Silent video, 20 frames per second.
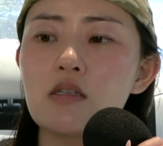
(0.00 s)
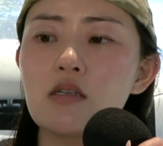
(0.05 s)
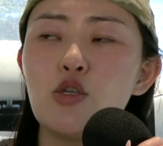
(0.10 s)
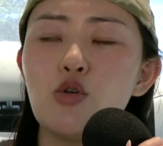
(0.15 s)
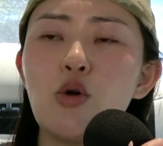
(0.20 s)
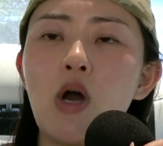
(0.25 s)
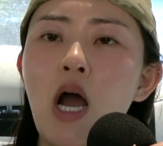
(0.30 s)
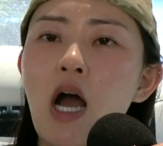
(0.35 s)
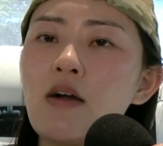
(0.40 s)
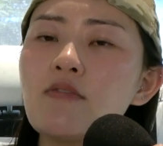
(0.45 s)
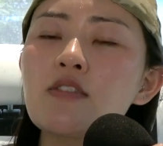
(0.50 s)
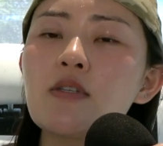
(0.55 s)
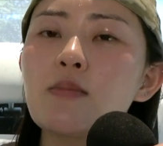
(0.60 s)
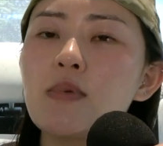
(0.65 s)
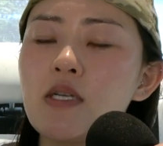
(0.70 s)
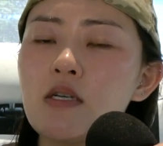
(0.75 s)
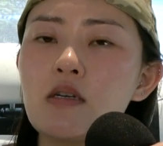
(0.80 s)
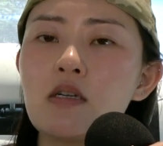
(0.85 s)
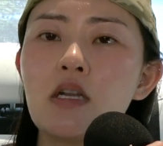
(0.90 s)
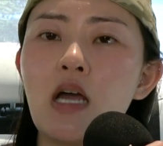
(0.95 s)
You have to
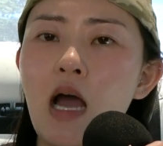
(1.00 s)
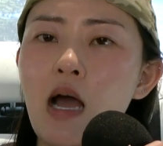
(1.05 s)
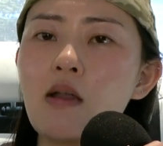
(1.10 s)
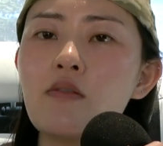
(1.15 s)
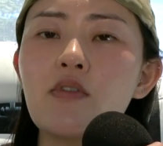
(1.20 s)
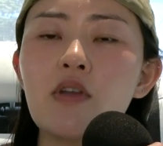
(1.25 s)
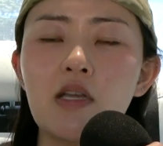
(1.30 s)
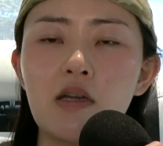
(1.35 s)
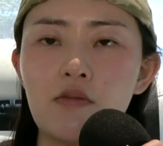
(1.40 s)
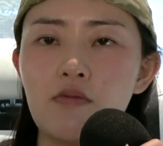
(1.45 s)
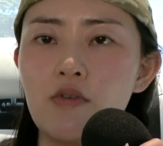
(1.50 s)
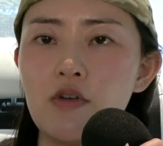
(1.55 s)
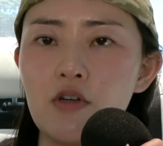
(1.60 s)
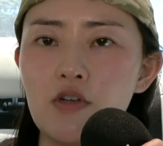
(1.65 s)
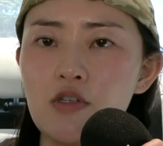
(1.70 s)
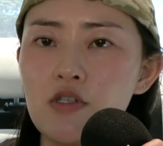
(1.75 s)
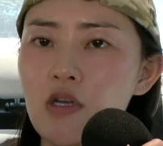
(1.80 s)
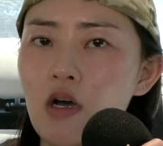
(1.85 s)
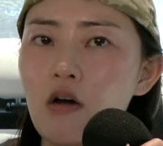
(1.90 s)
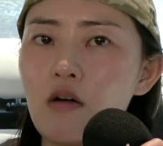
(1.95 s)
be an advocate for
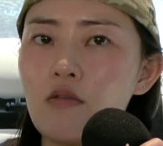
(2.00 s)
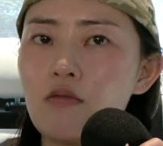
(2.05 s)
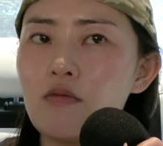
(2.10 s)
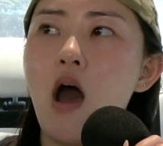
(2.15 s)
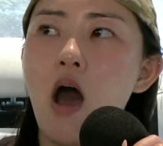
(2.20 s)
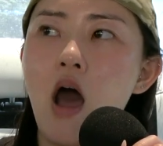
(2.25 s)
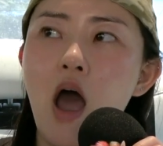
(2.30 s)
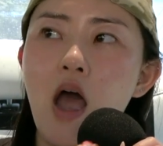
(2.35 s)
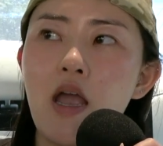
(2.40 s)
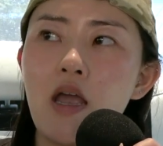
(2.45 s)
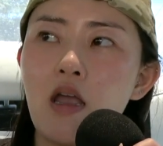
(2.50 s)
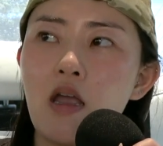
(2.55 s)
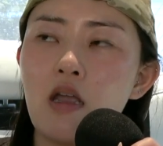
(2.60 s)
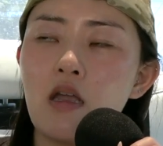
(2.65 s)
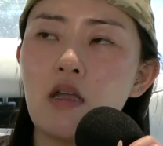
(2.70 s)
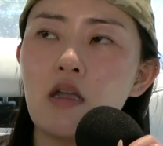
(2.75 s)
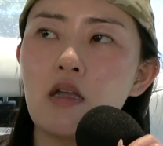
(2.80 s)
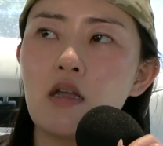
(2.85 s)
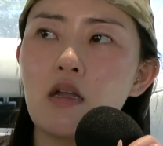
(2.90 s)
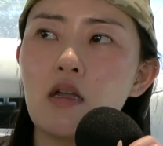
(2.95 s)
yourself. I,